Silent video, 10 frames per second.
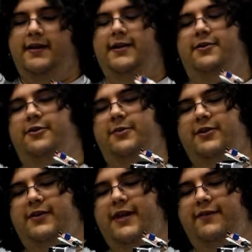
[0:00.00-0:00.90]
In normal
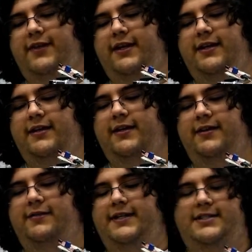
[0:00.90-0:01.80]
gravity,
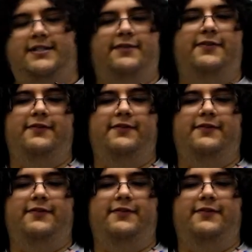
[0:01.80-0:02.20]
it reads a different